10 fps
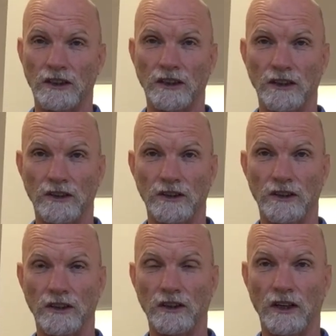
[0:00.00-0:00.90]
and
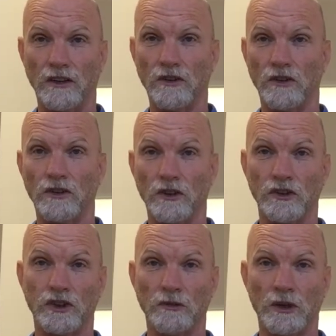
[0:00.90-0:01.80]

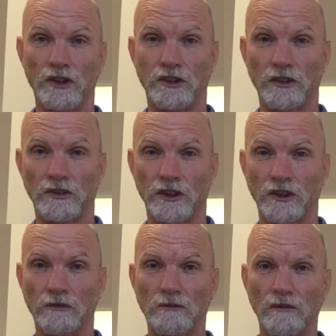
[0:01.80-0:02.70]
not too much too
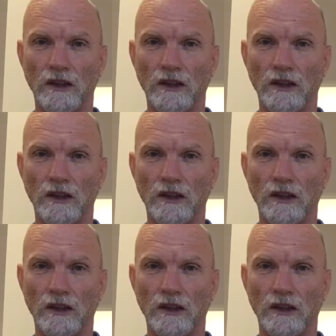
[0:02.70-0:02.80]
soon.